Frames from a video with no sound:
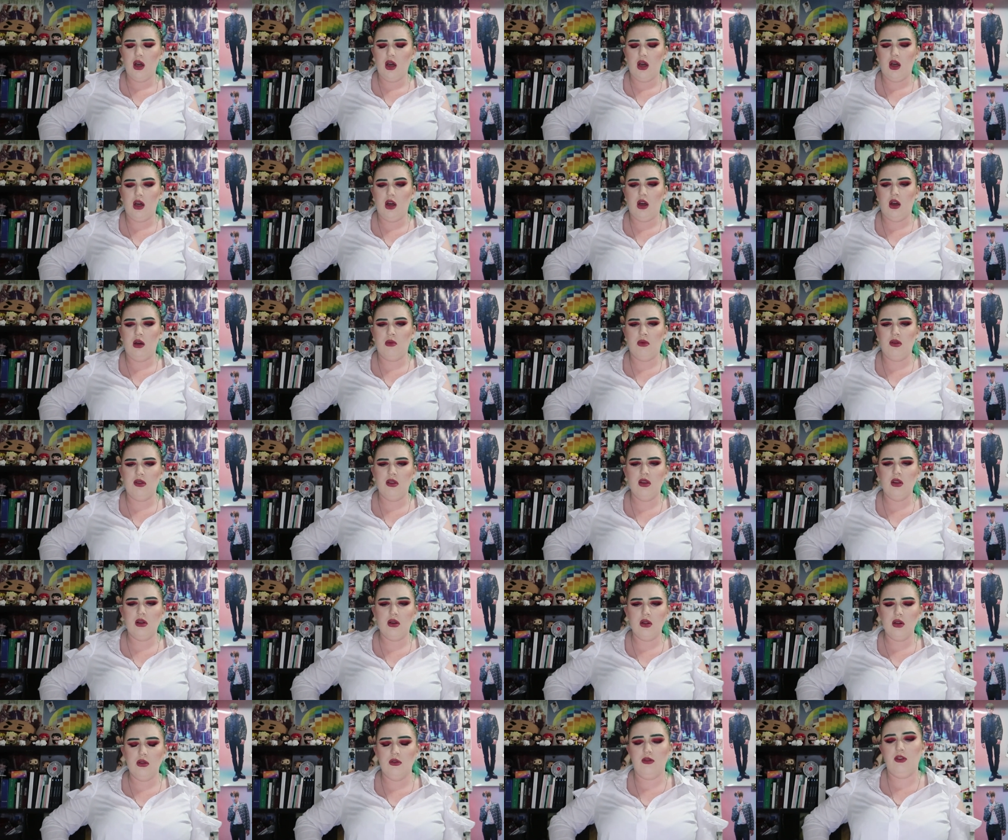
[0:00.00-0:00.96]
Um, I
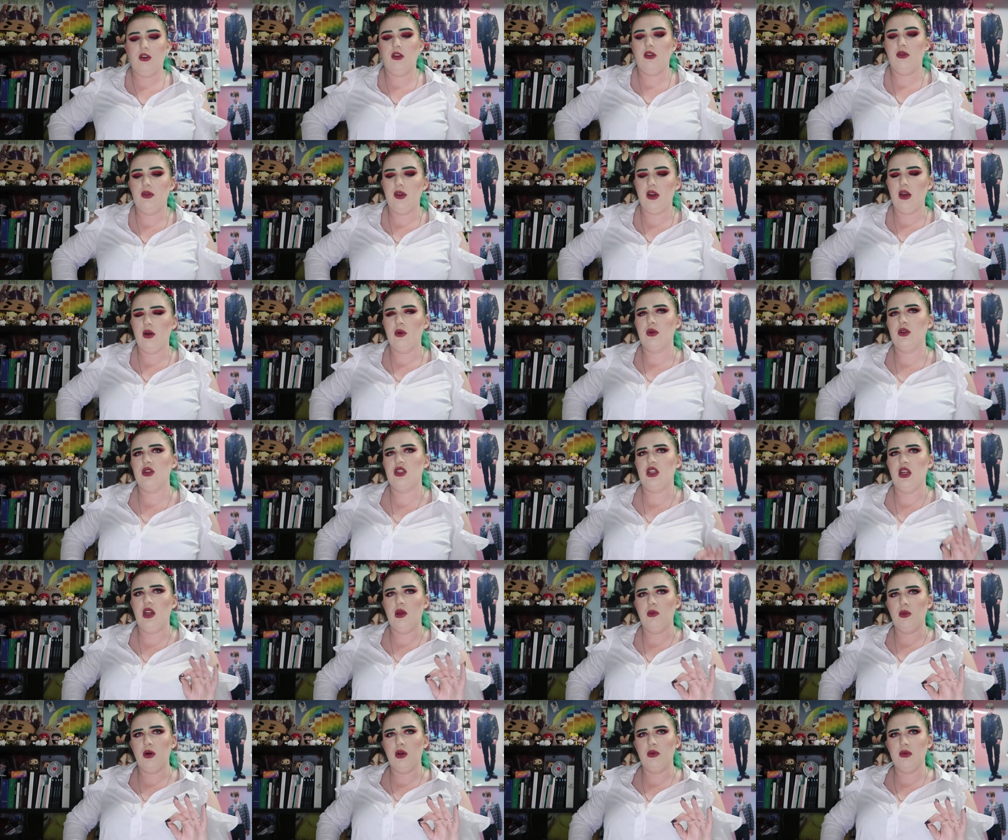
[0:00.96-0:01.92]
think on the first video I watched
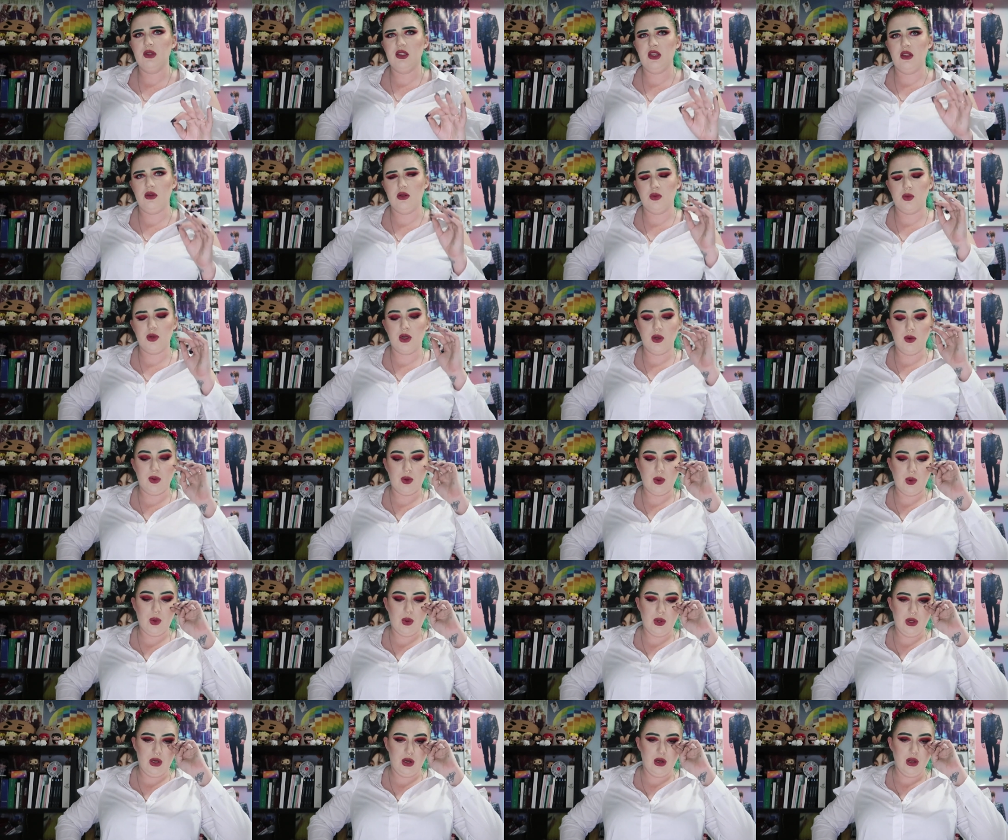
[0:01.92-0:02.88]
at the bottom it said it was
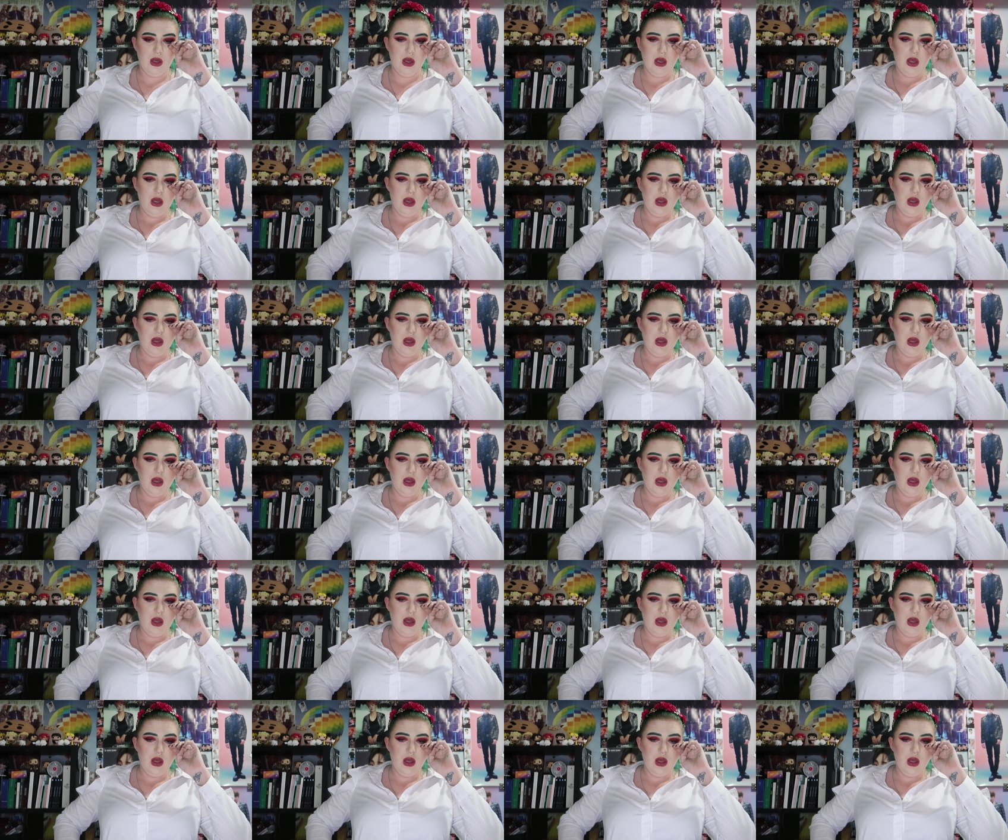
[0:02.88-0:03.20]
pre-recorded.